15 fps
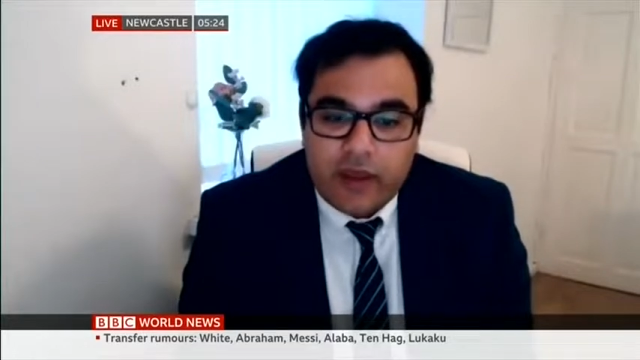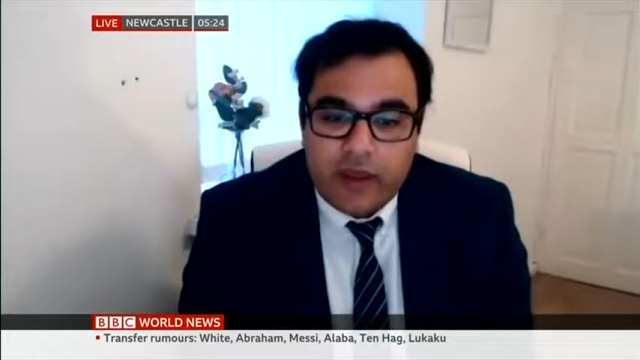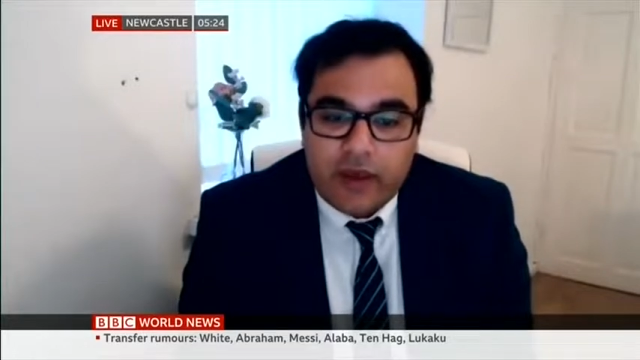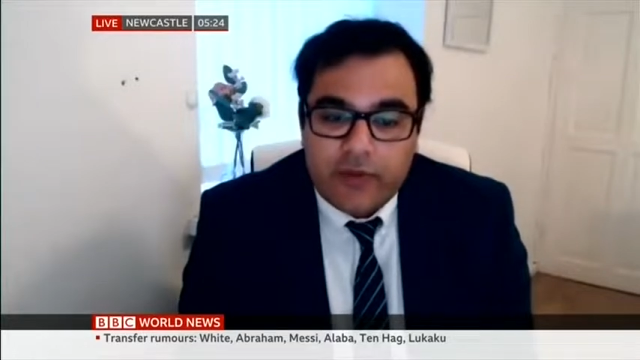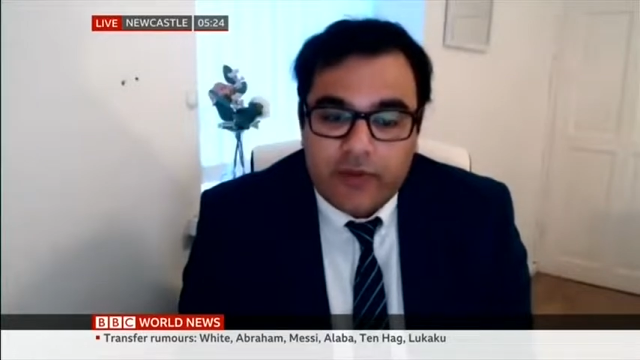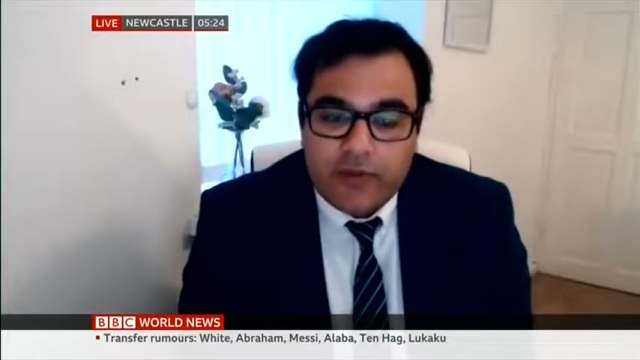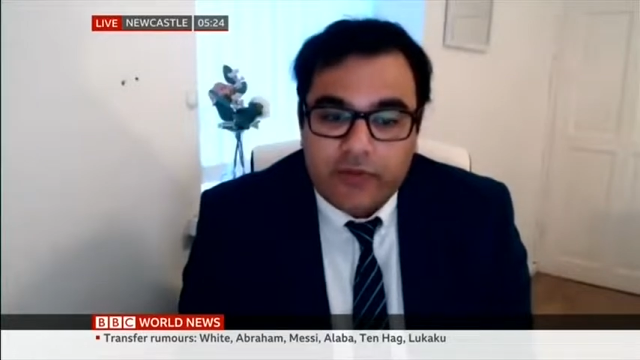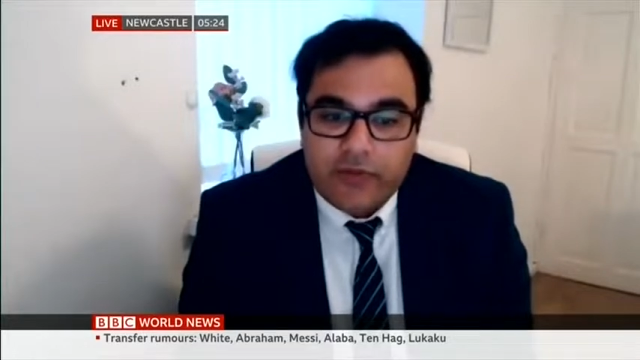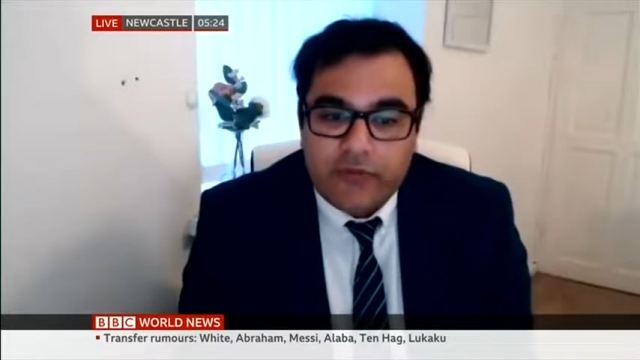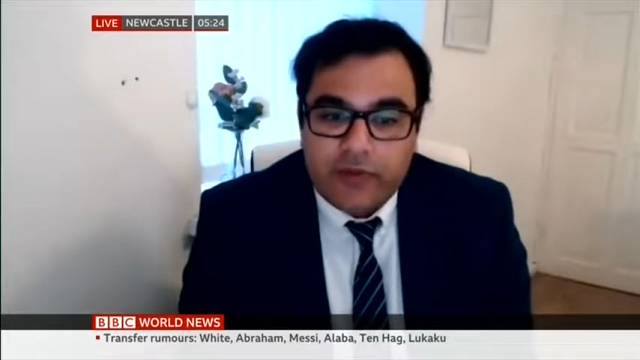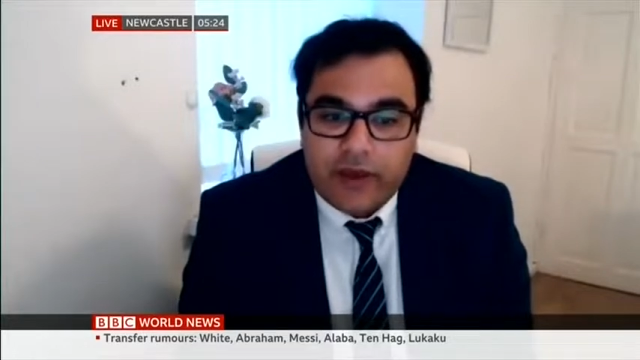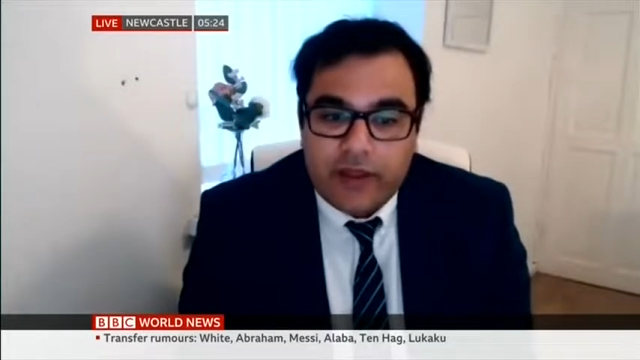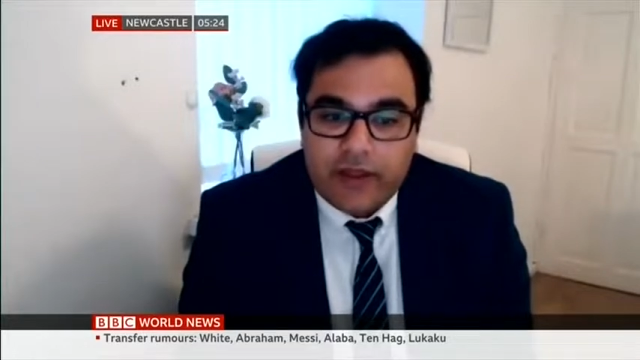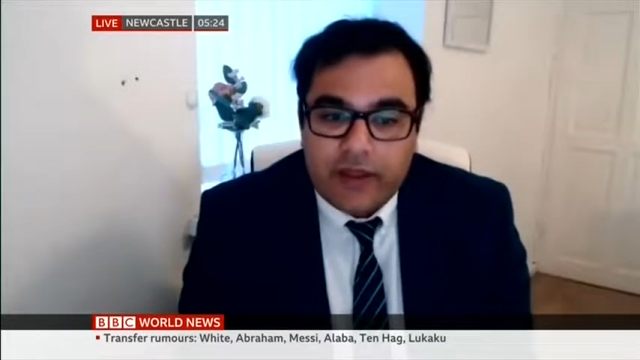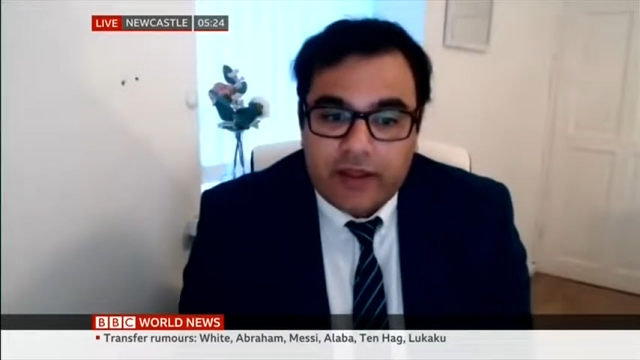And we do
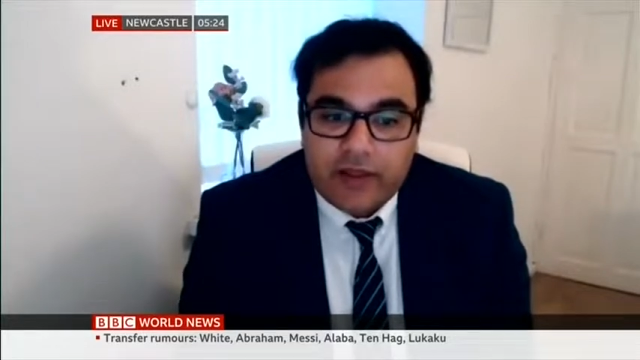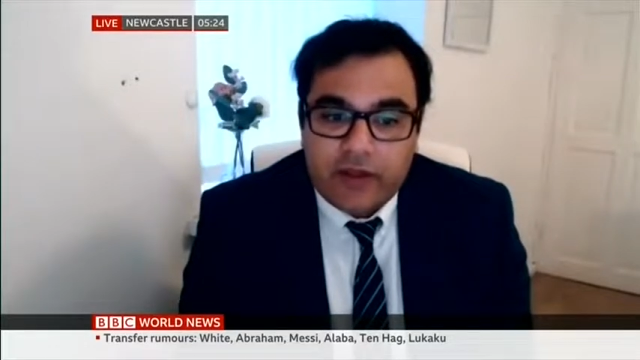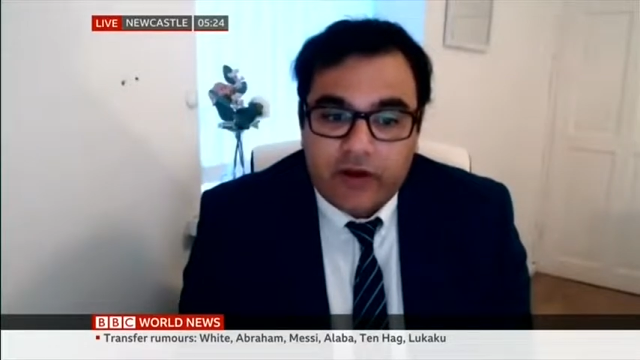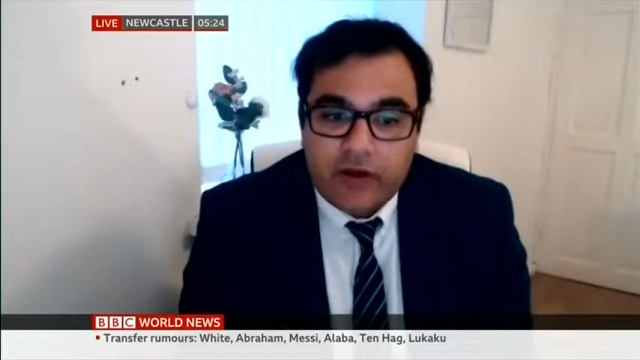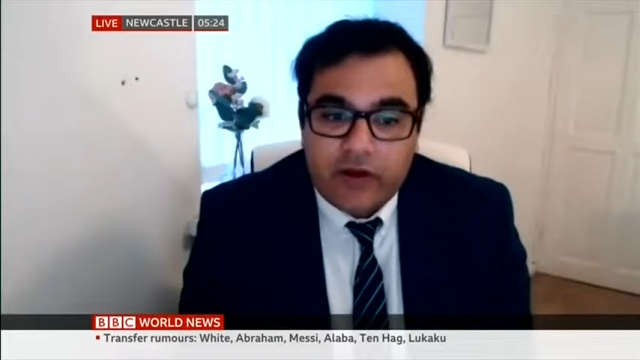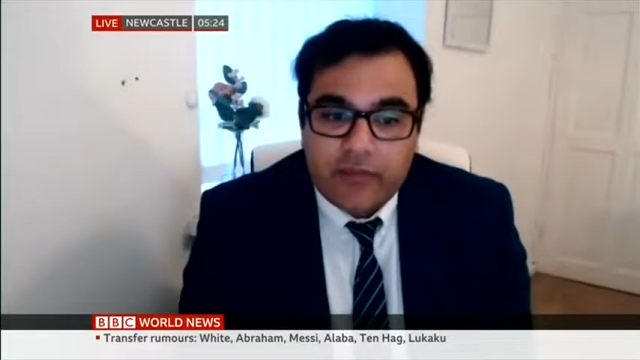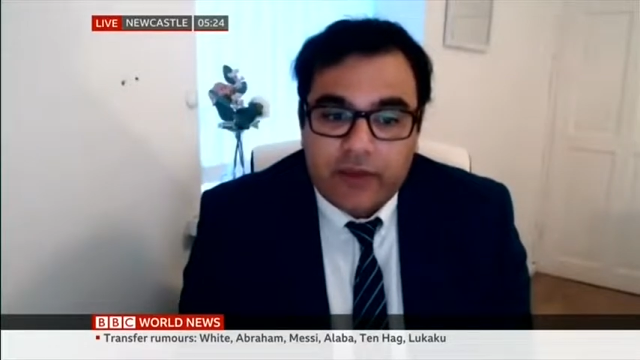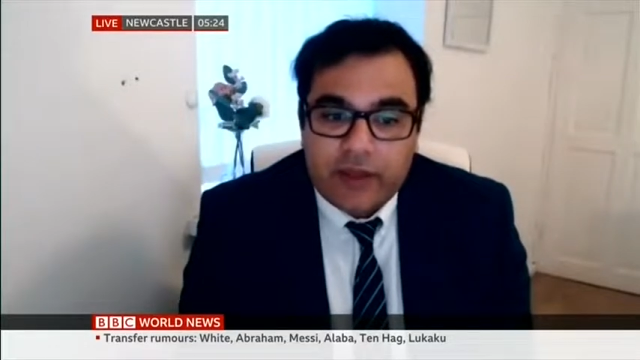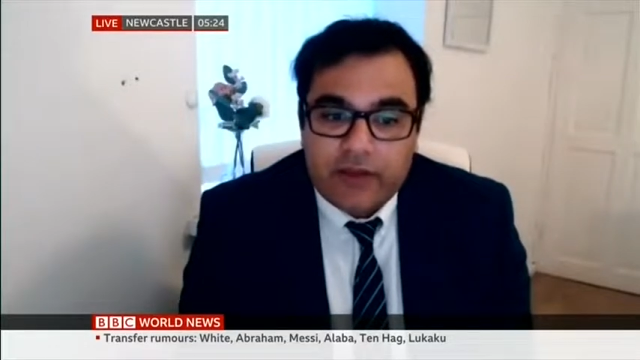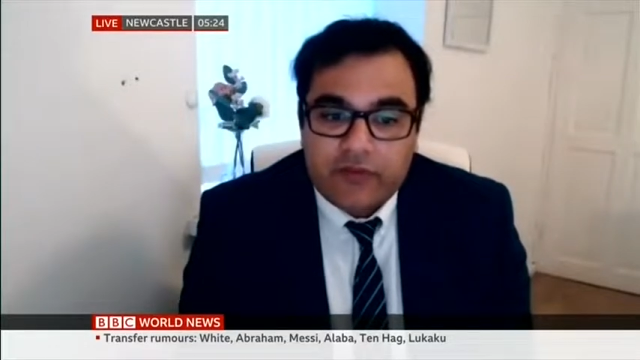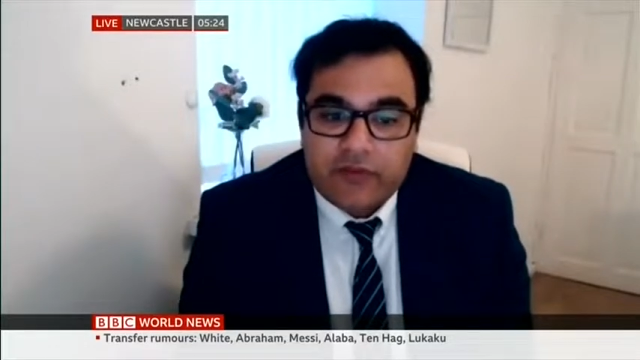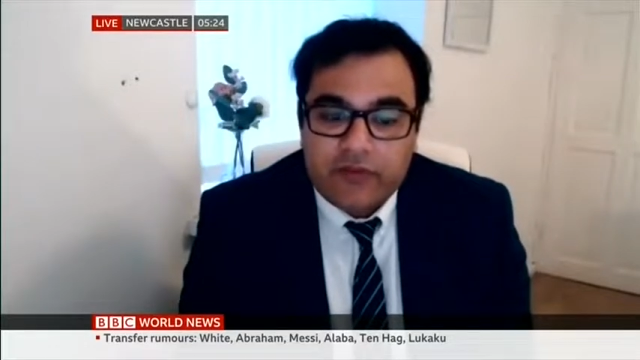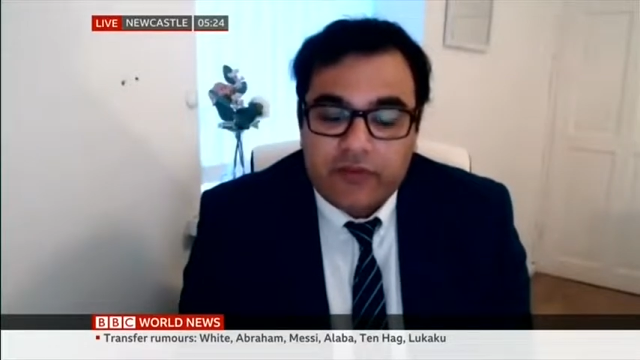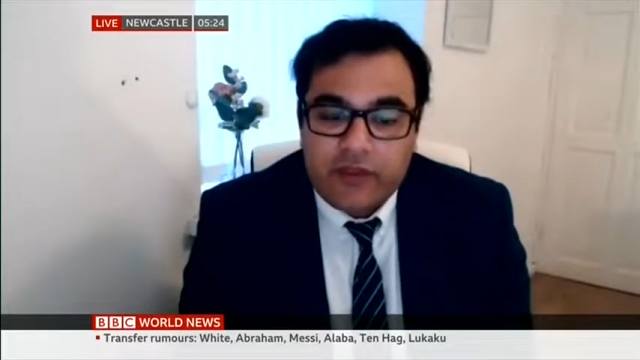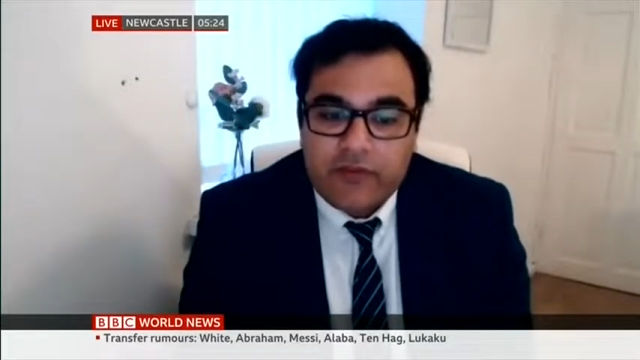find that they are kind of
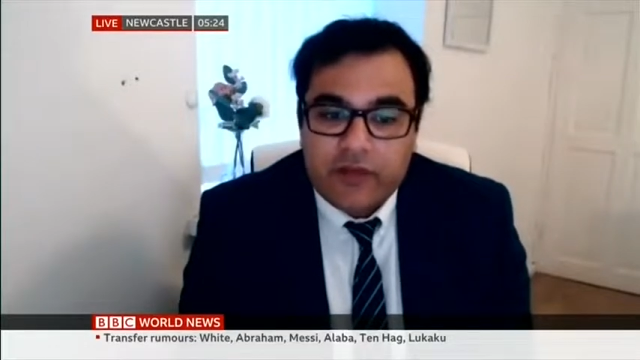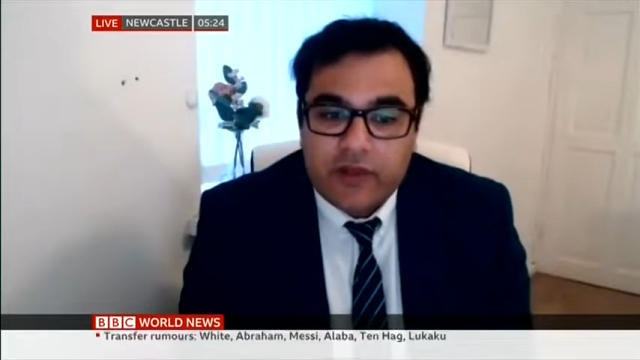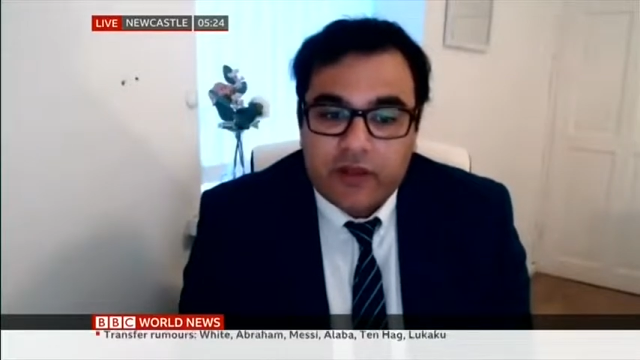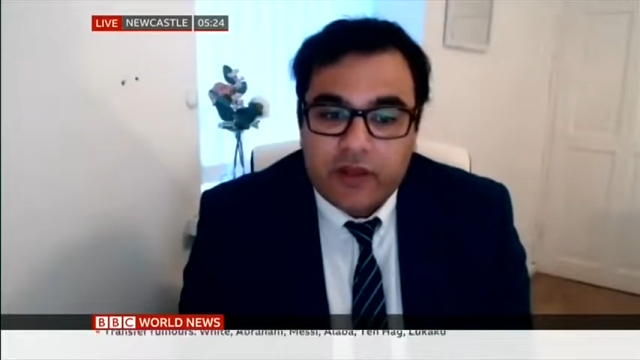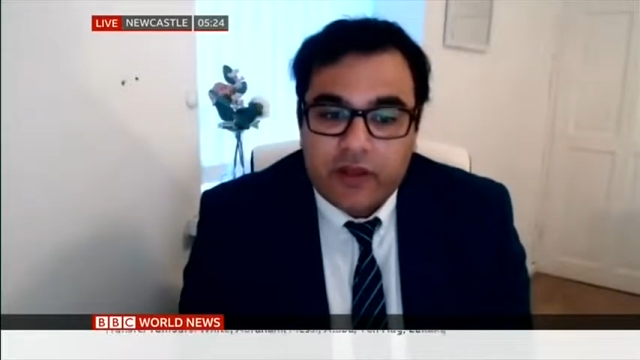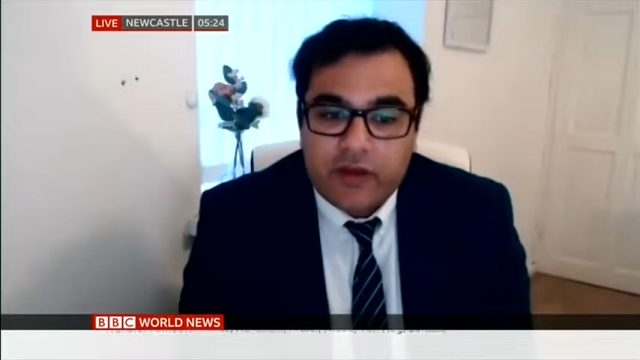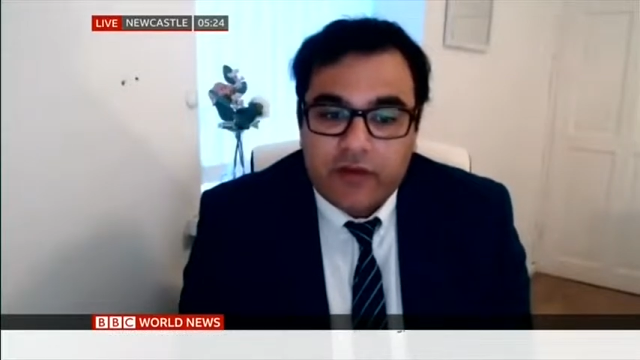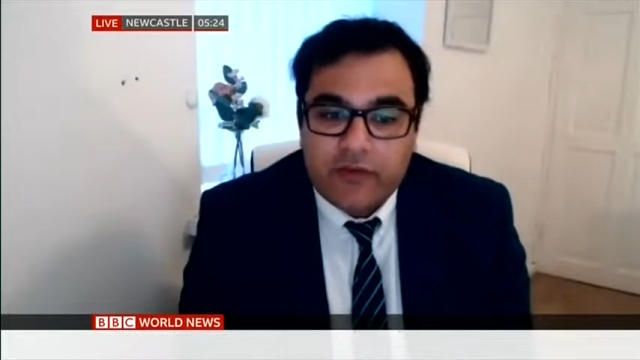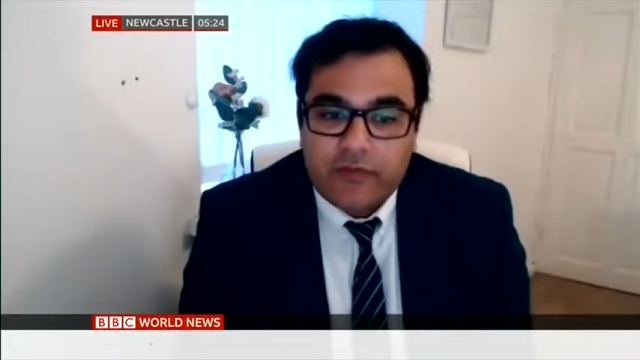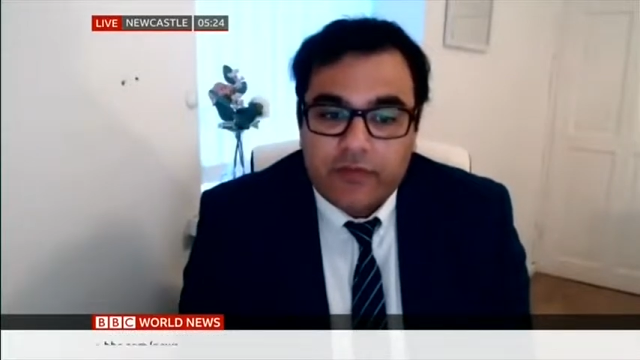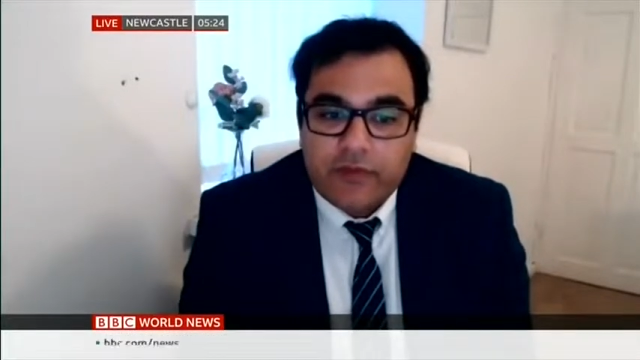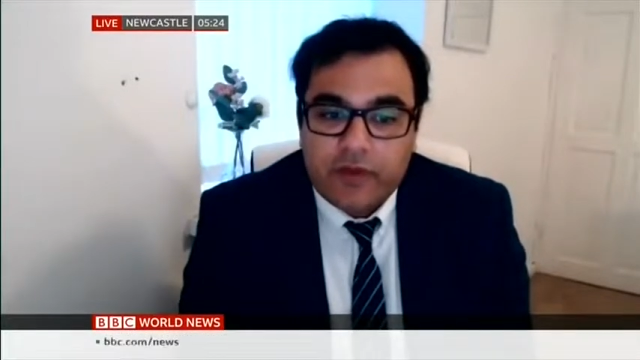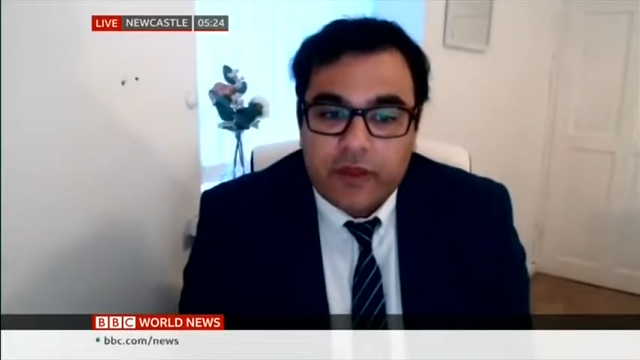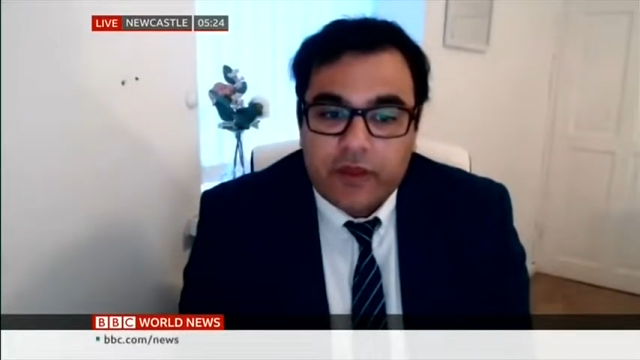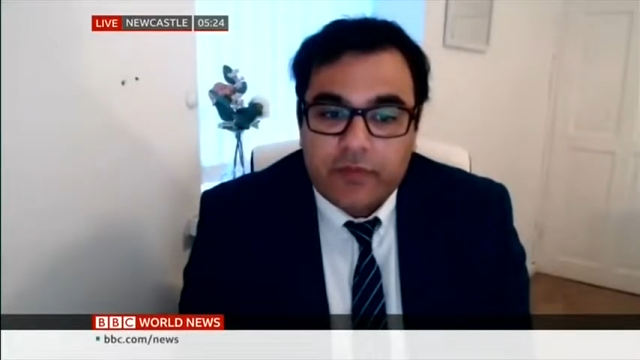receiving a lot of uh,